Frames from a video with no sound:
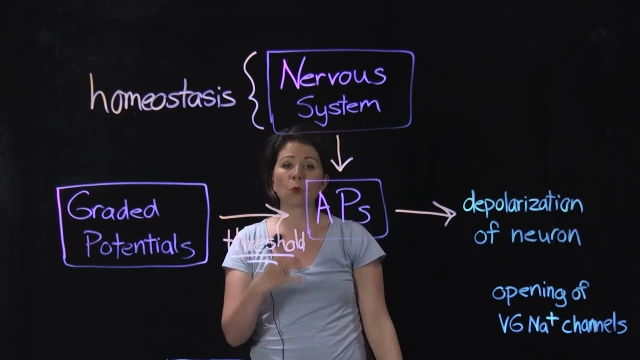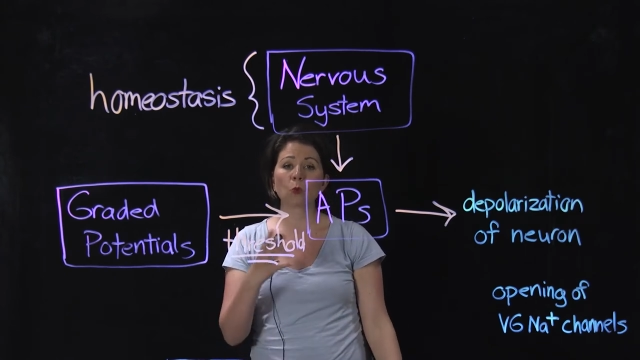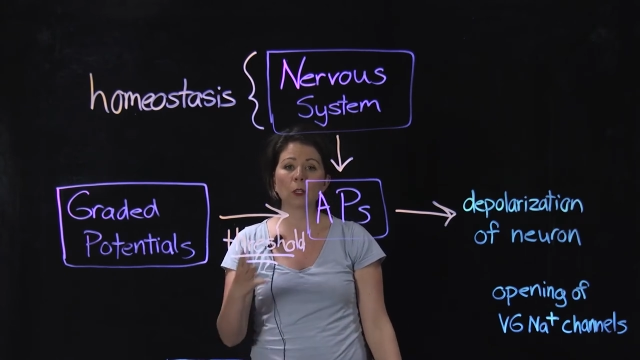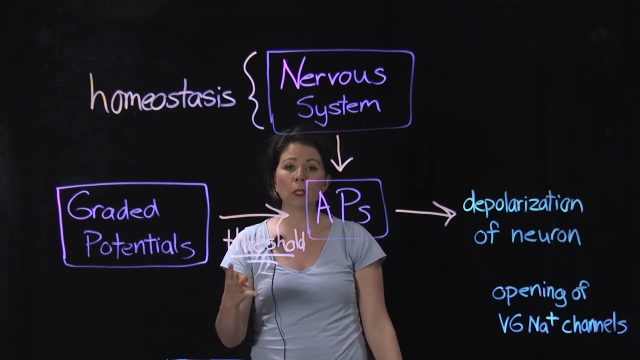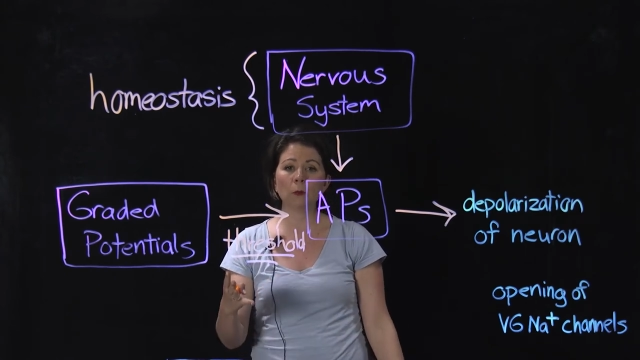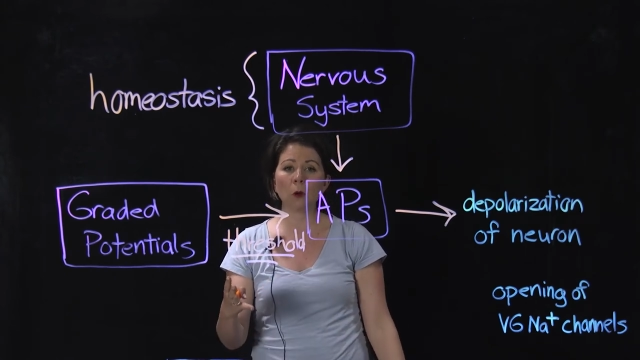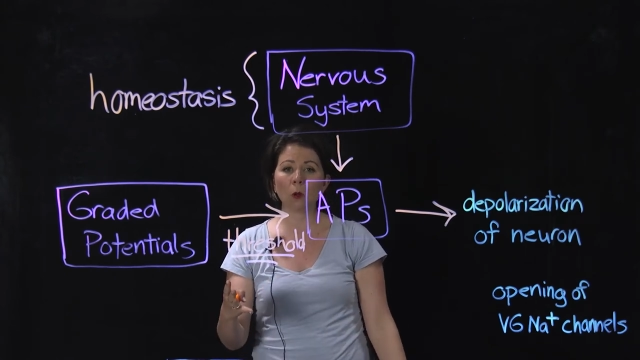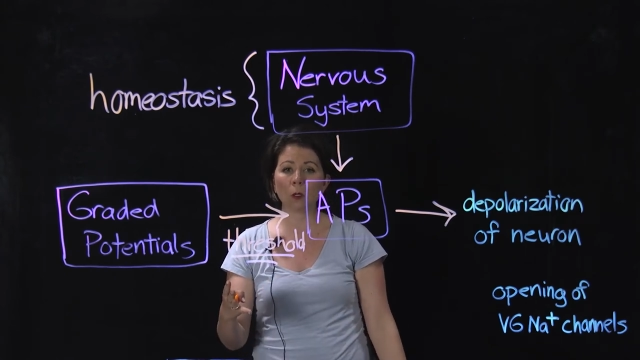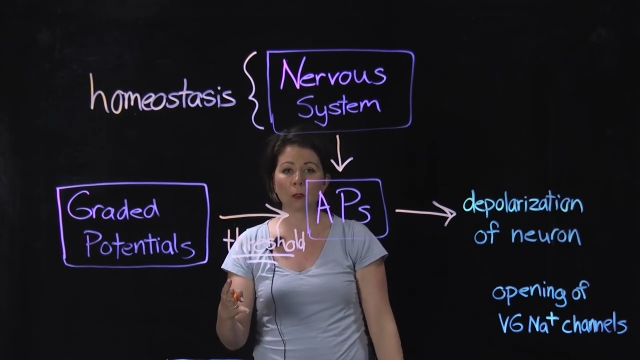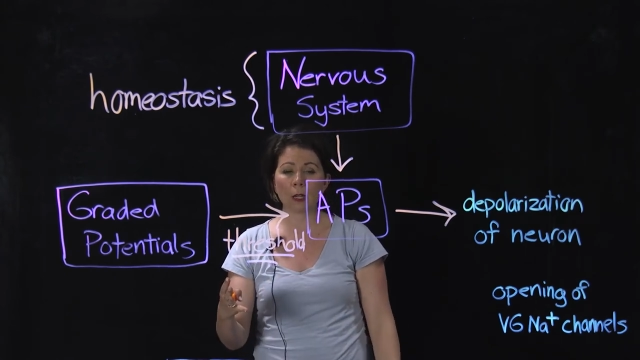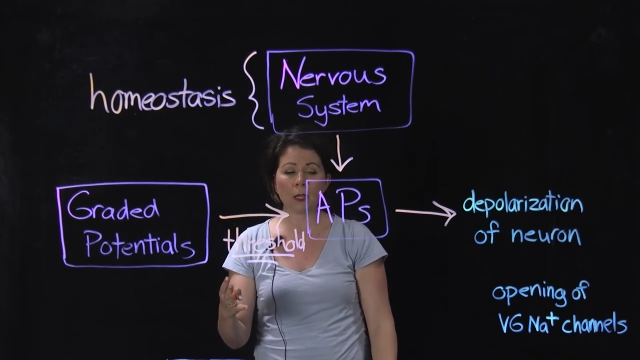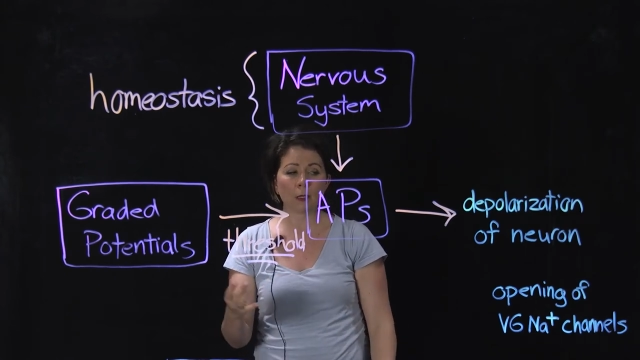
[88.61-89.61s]

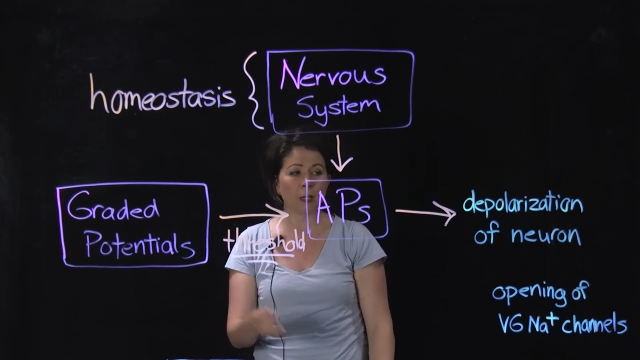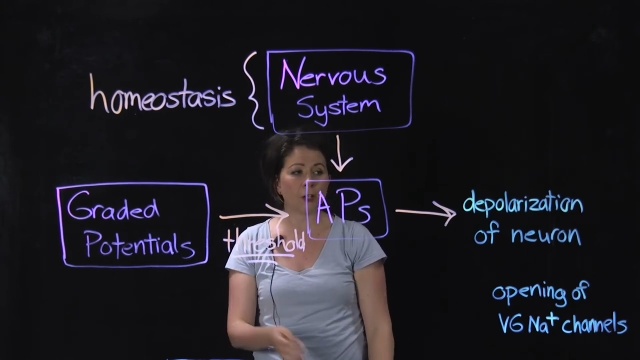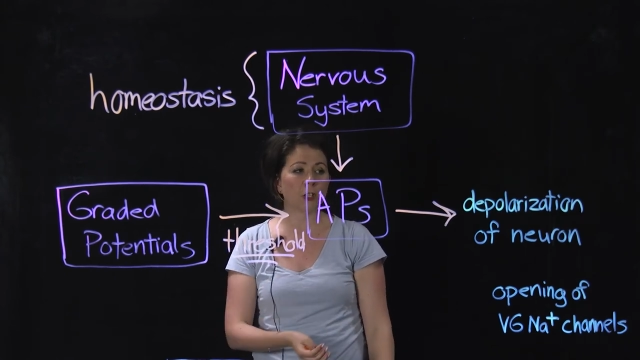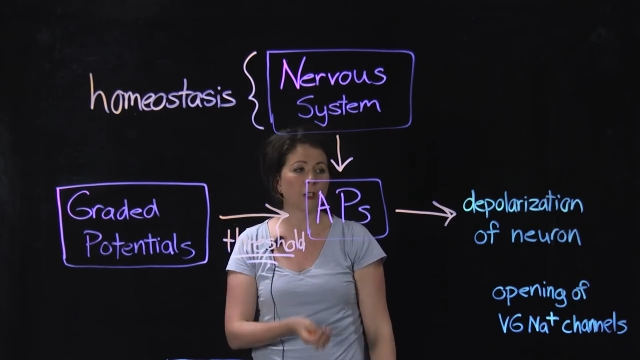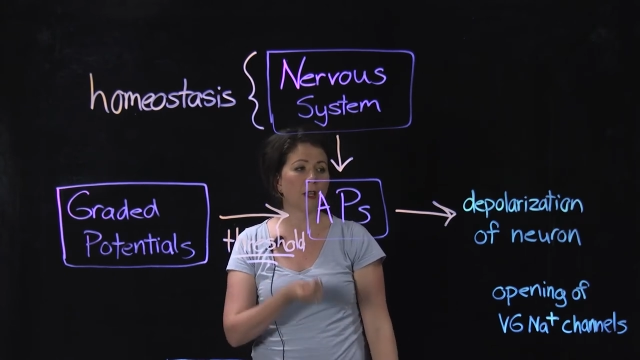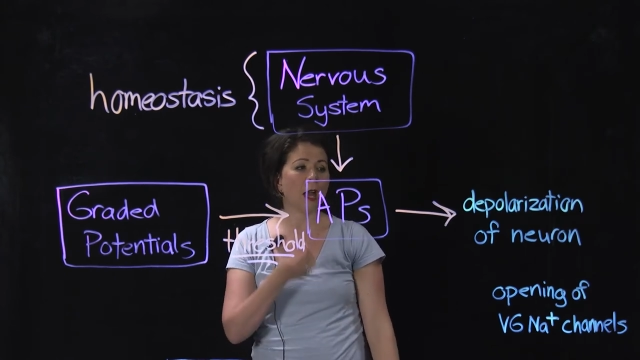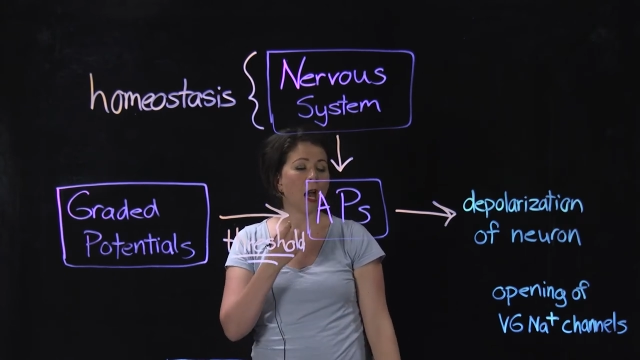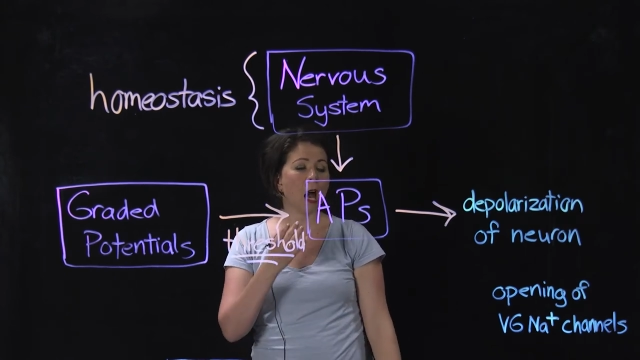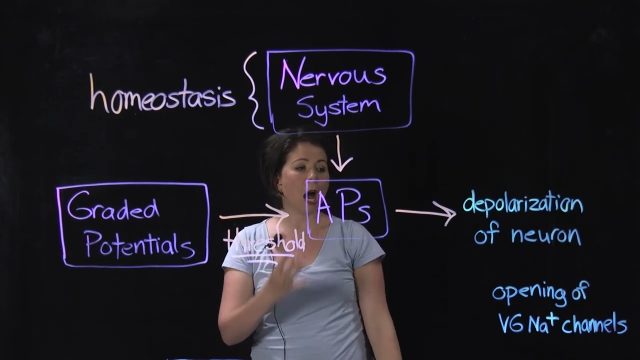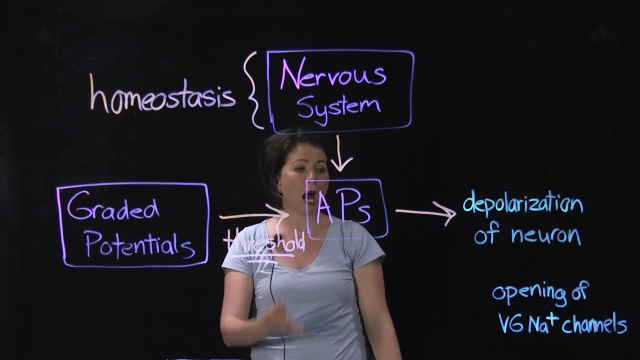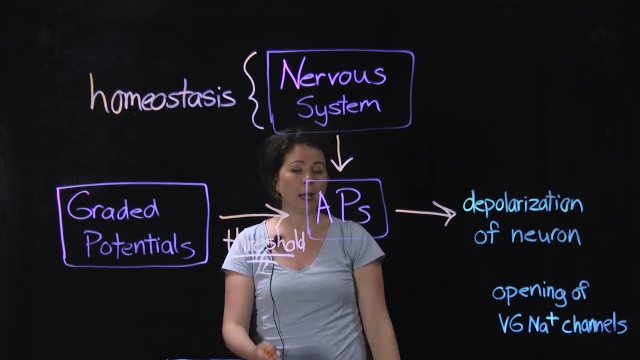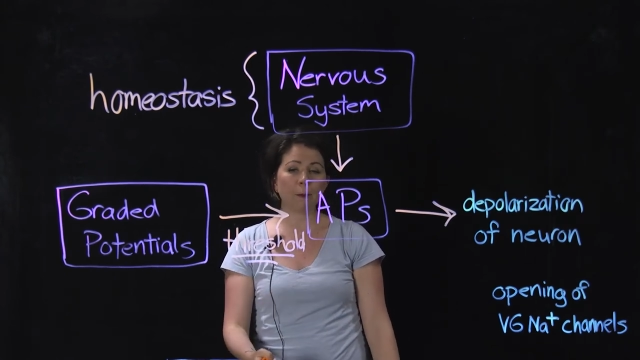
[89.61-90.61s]
repolarization,
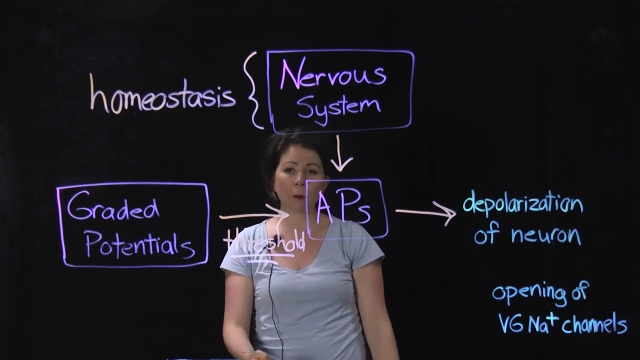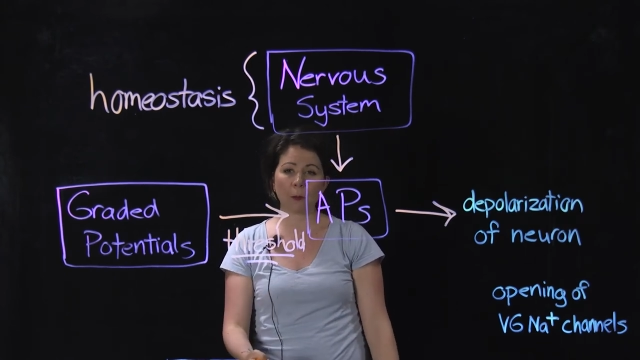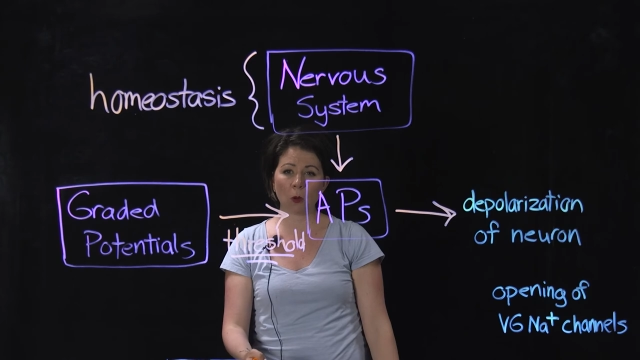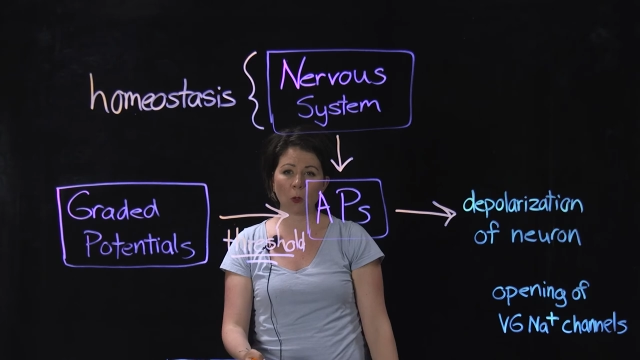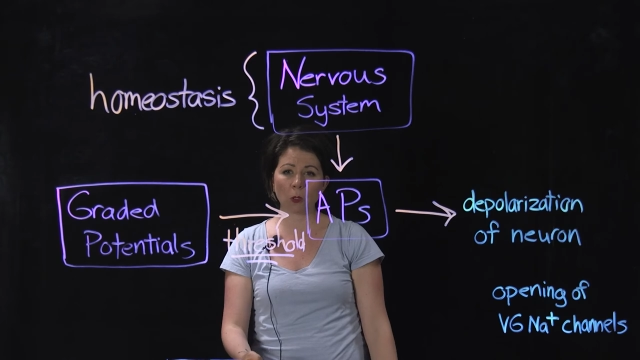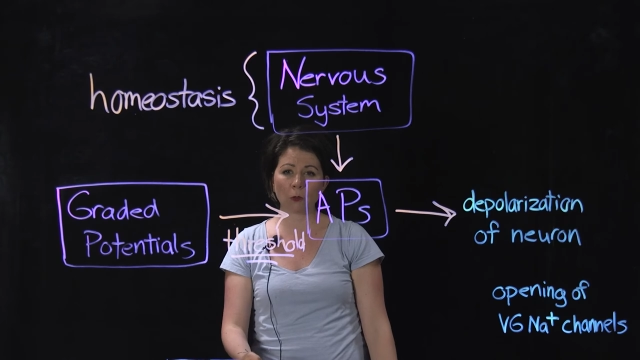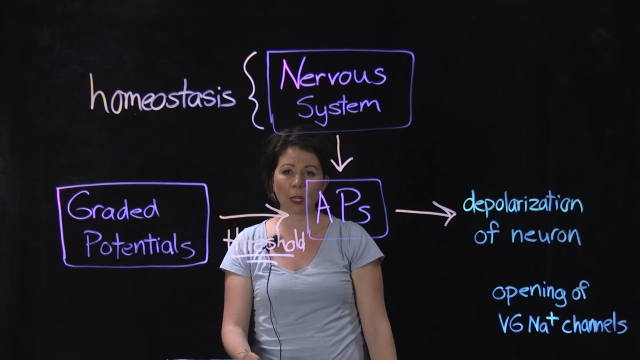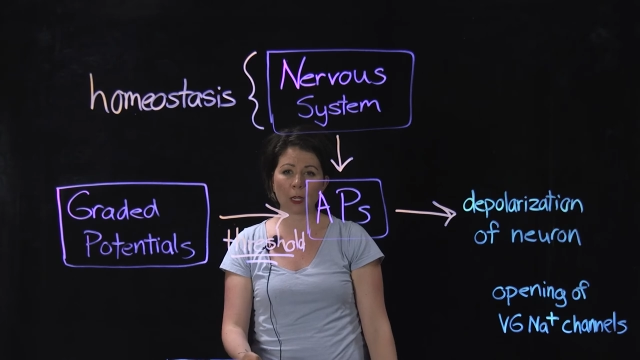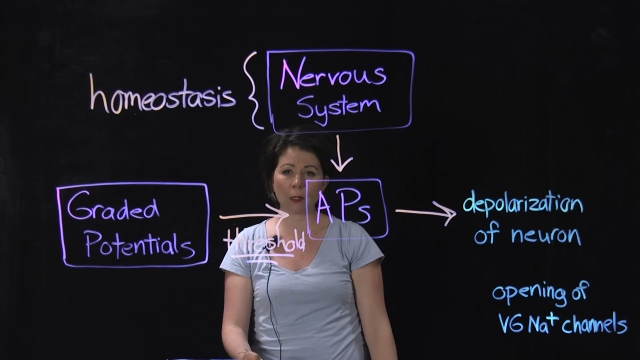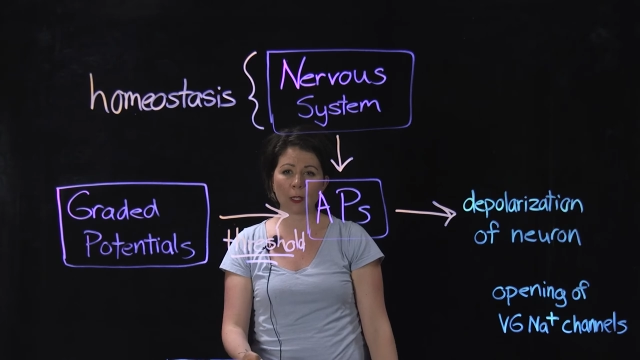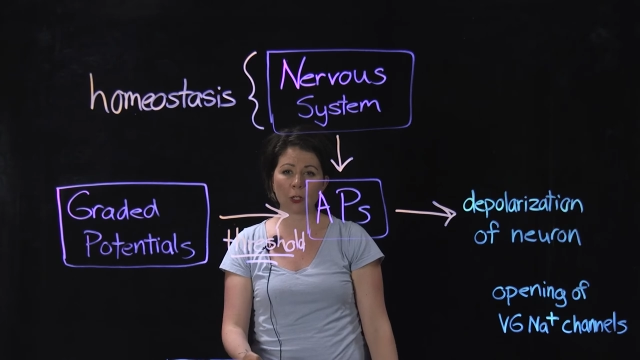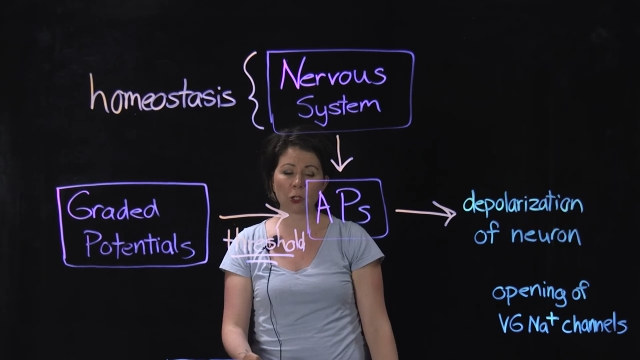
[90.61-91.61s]

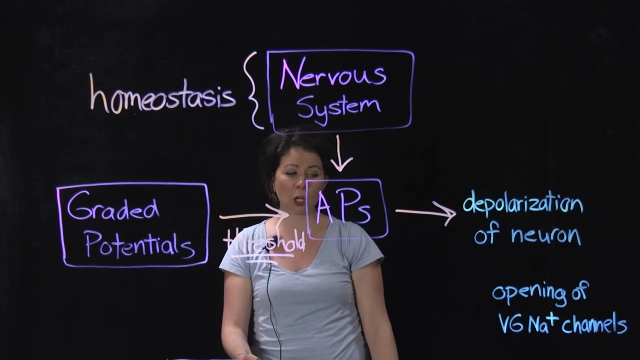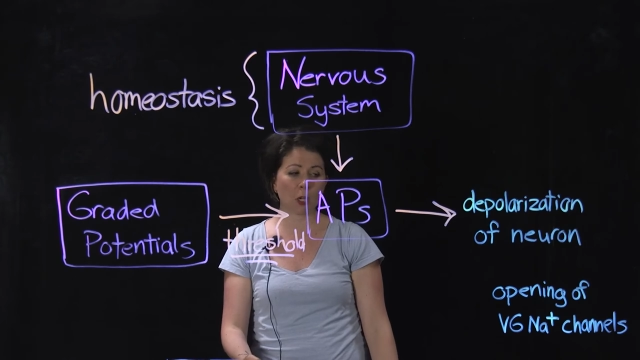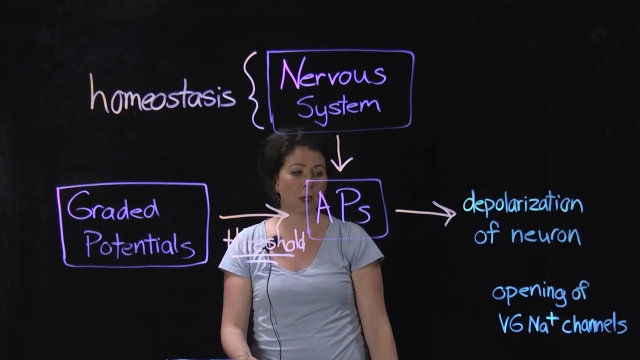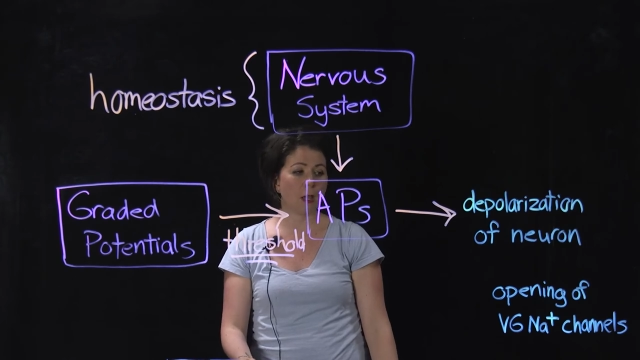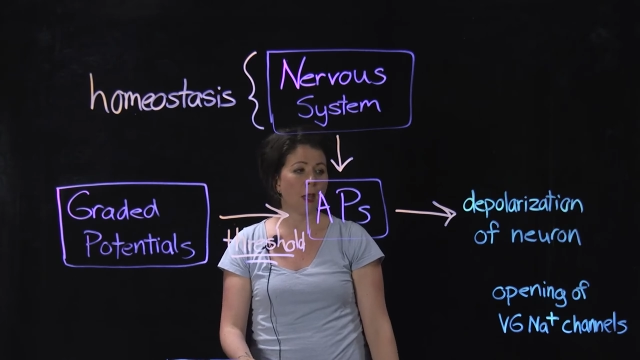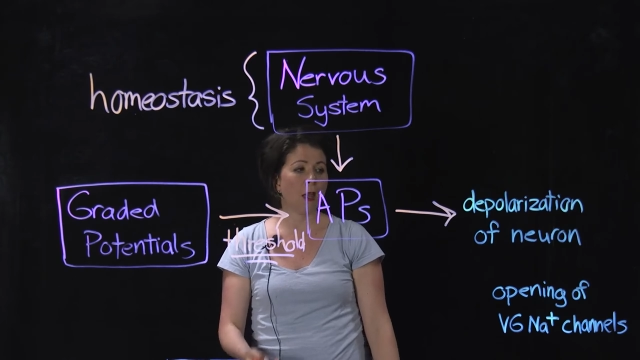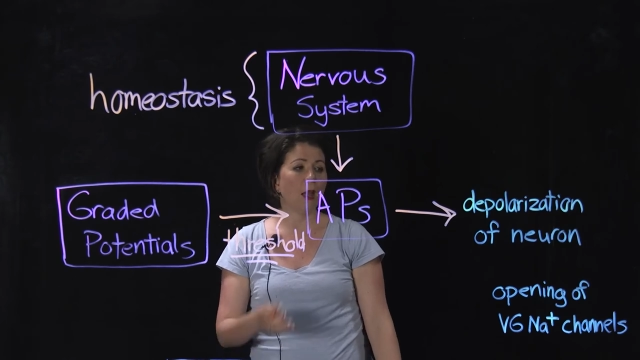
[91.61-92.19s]
hyperpolarization.